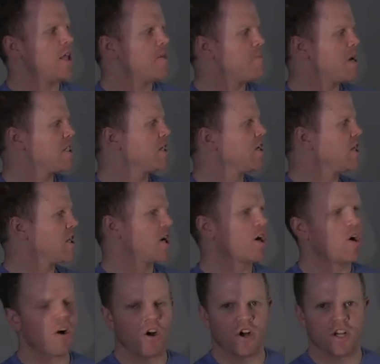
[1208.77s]
Basically the
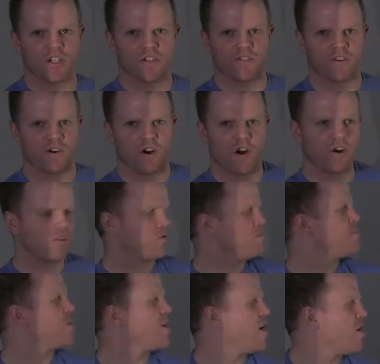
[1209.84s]
cause for our
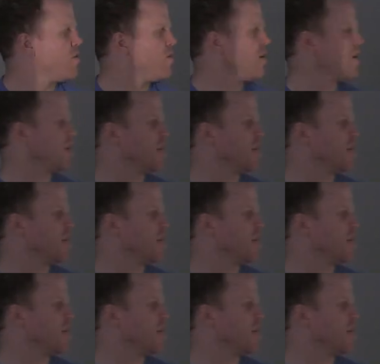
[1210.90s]
loop though